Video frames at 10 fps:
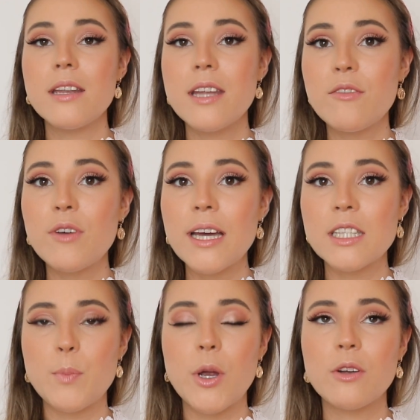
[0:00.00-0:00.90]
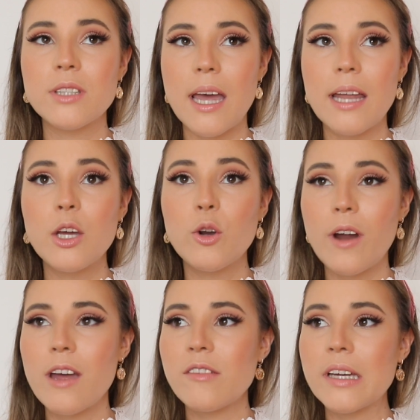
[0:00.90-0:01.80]
never experienced any
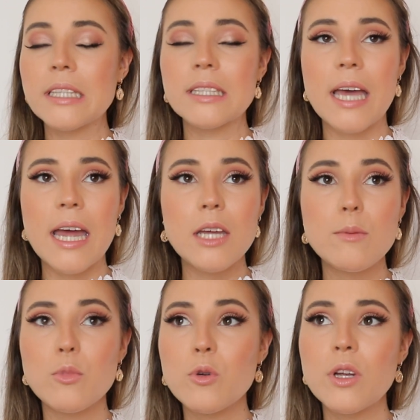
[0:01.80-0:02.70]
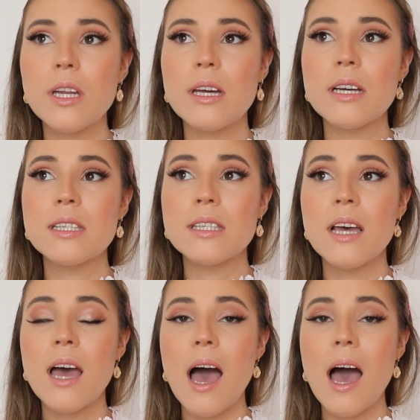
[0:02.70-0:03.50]
cravings, any moodiness.